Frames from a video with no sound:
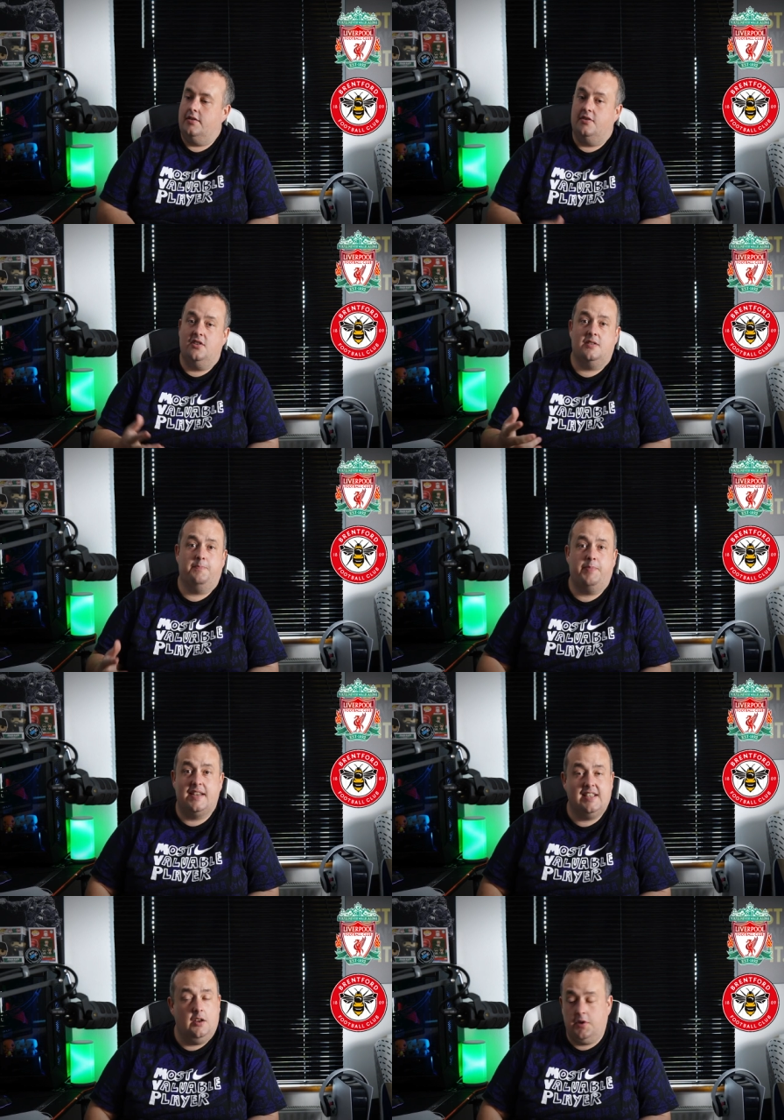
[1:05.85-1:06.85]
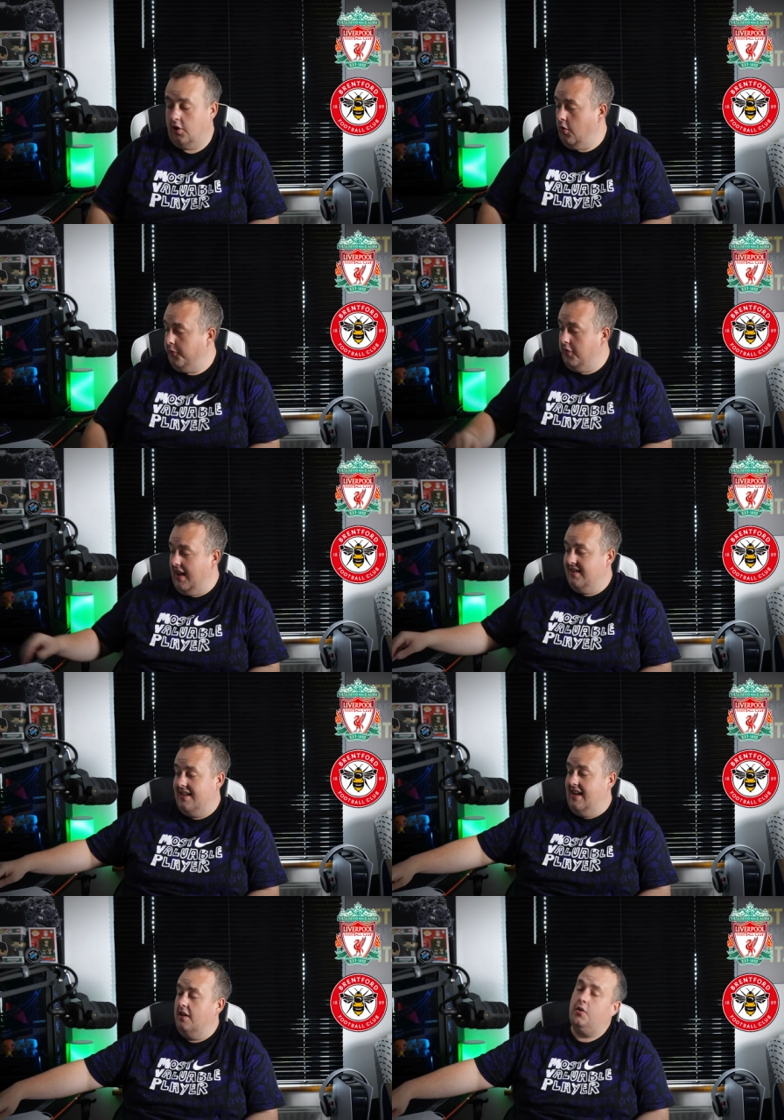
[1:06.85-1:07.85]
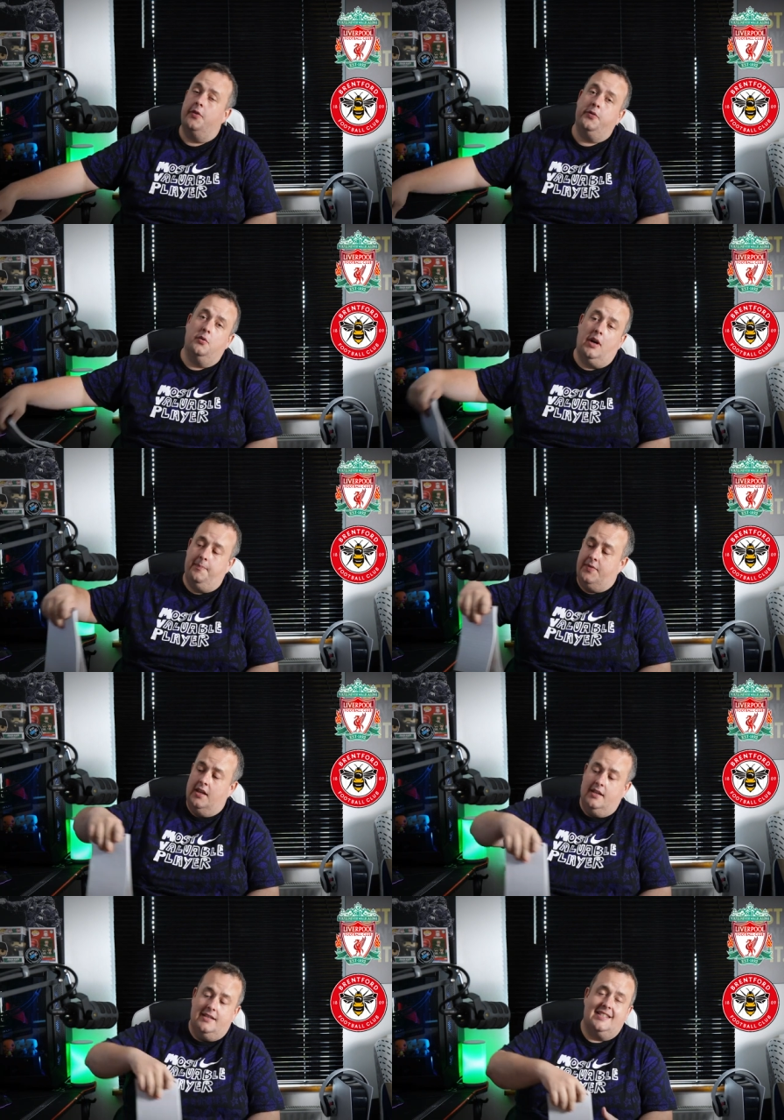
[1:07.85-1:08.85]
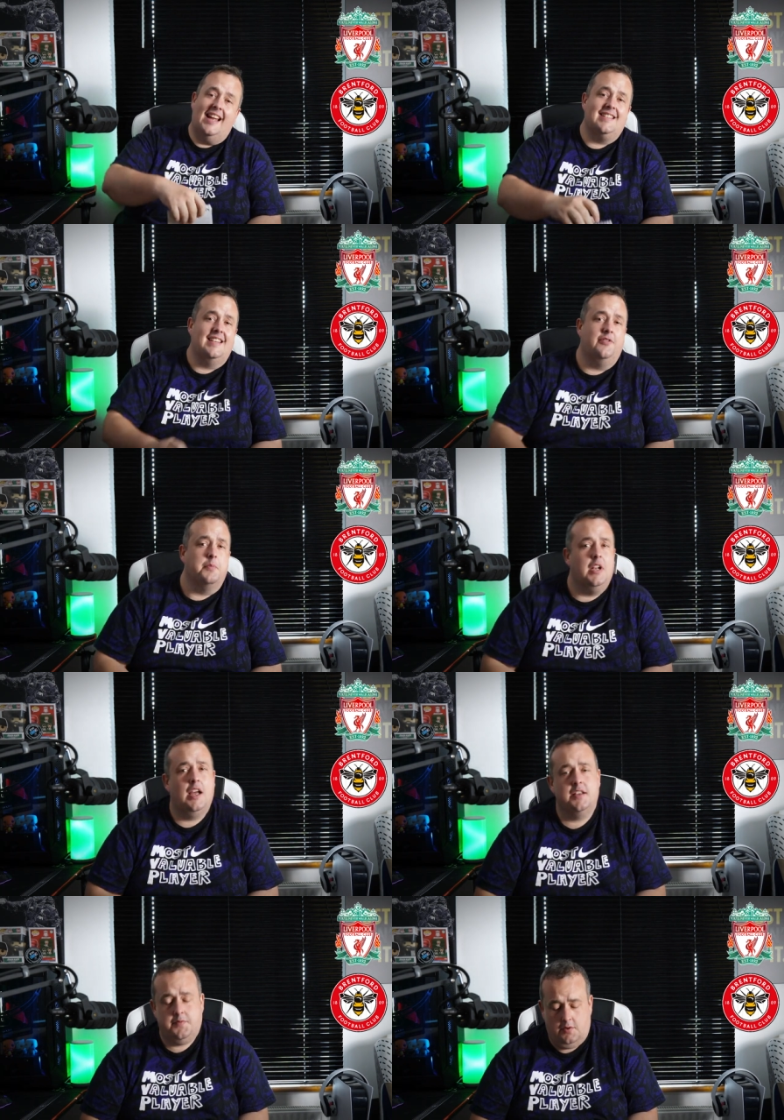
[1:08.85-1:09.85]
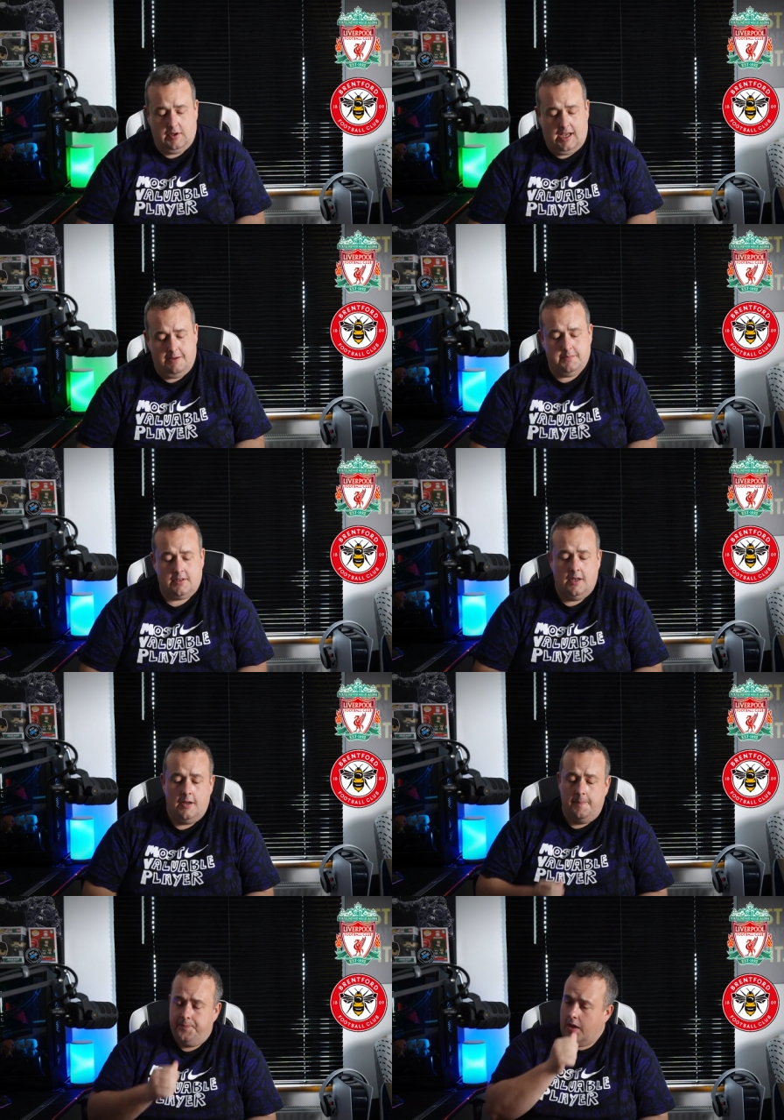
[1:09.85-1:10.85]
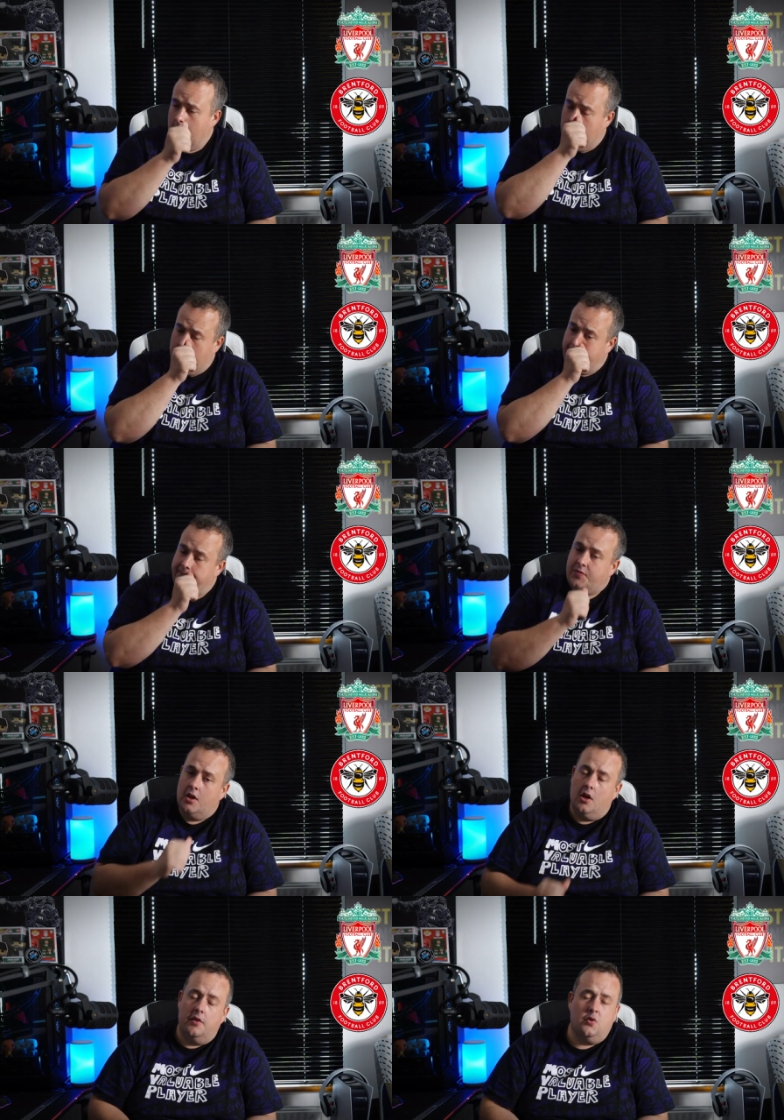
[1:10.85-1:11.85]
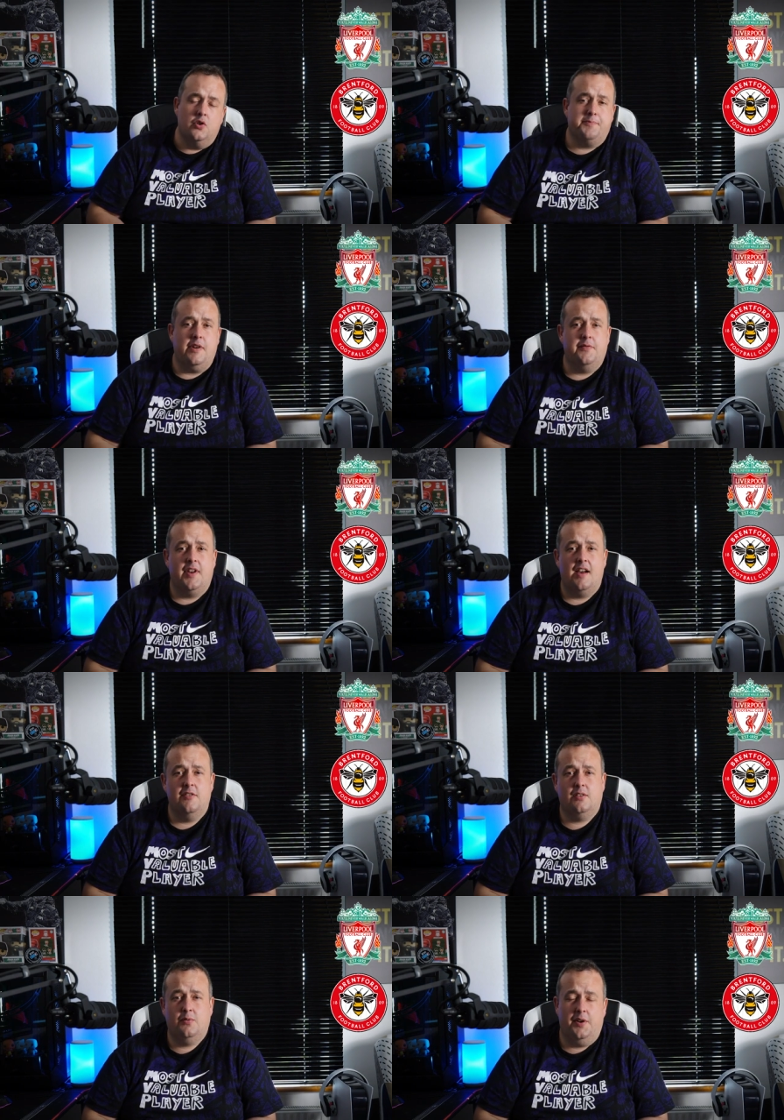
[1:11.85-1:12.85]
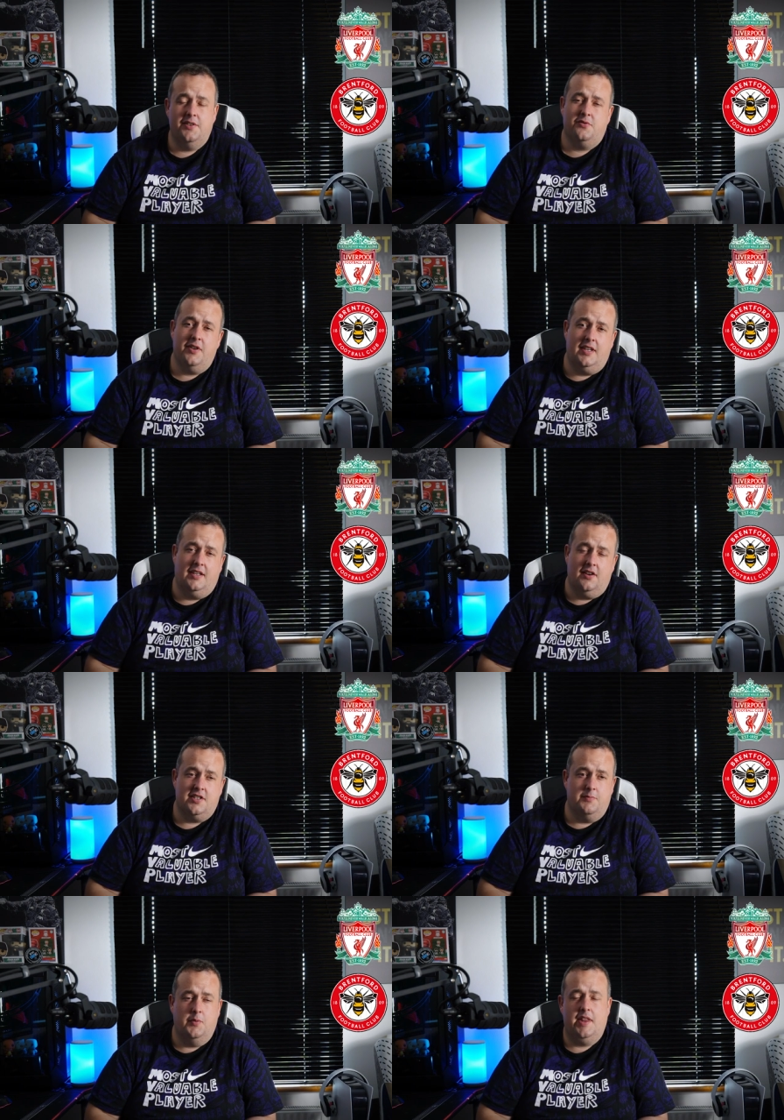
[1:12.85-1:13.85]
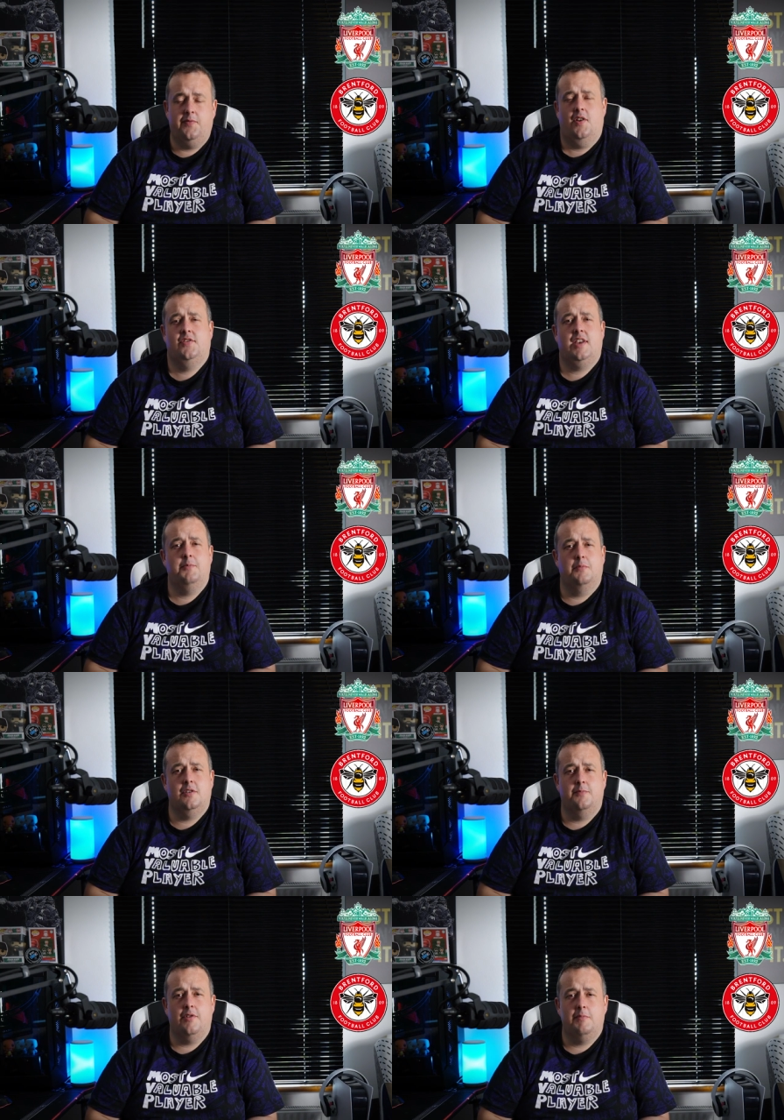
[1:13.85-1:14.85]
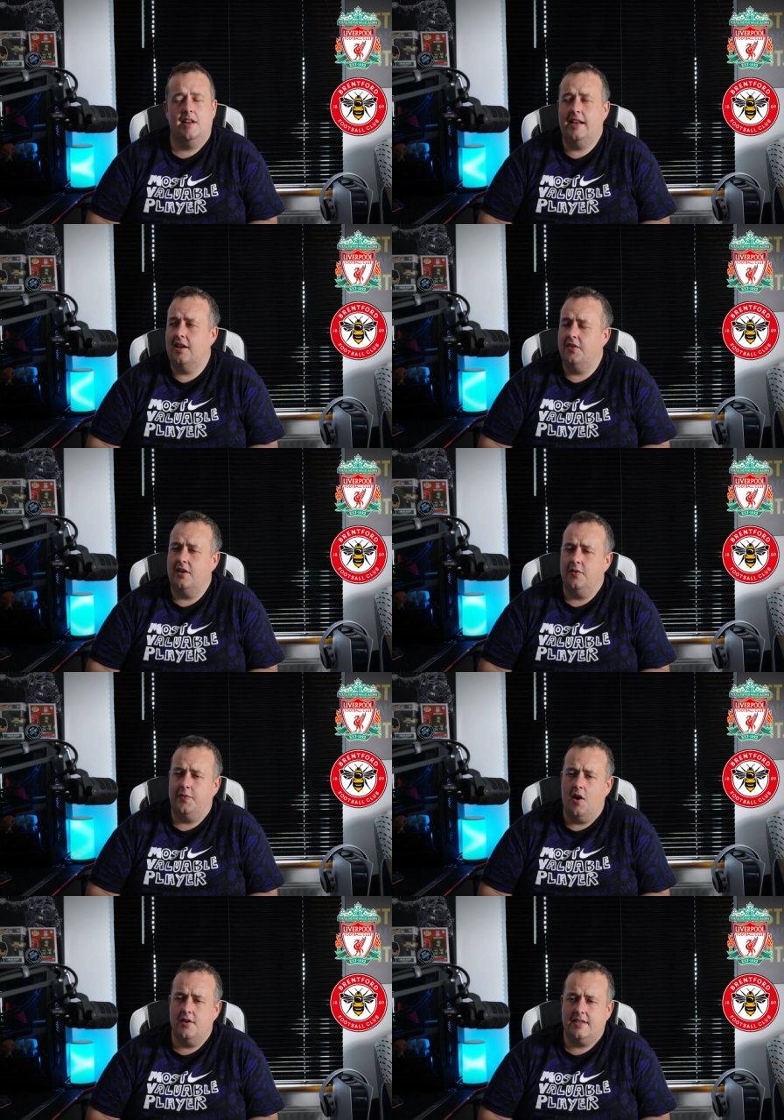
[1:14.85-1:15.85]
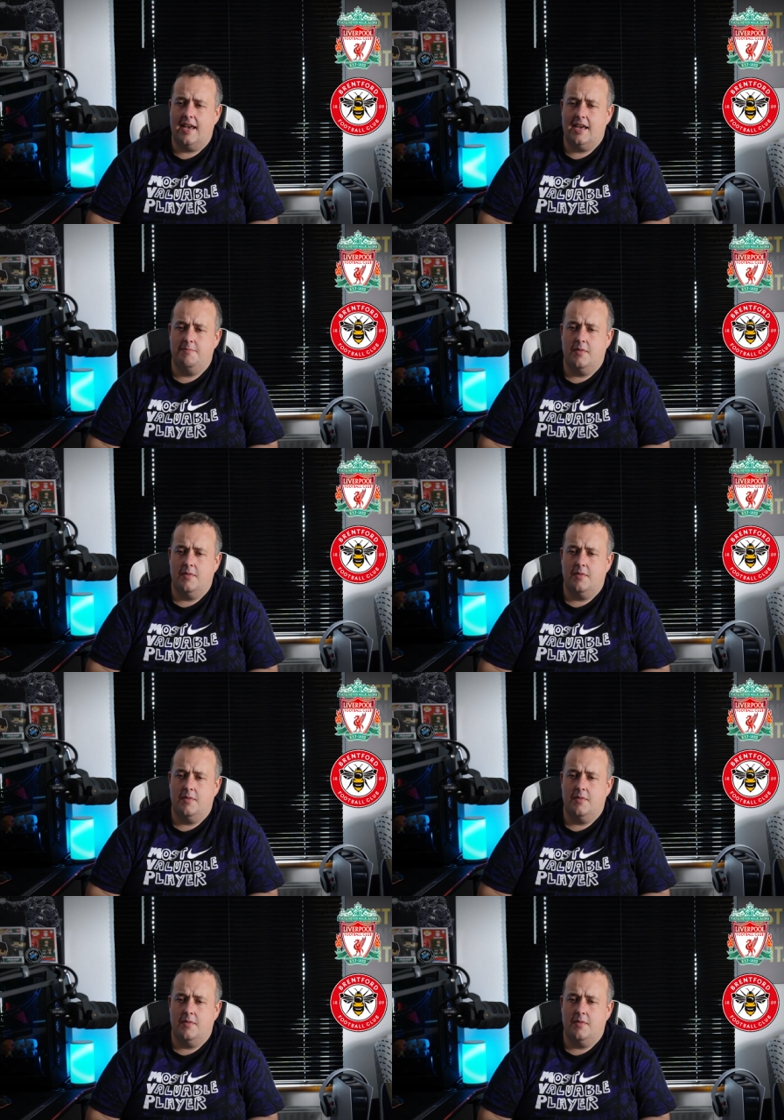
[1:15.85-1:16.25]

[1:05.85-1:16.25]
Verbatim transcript: just basically, I'm going to go through the head-to-head. -head. to head i have got a few um, stats here from the last few games. Um, of course, Brentford are quite a tricky customer when they first came up to the Premier League. I think the first game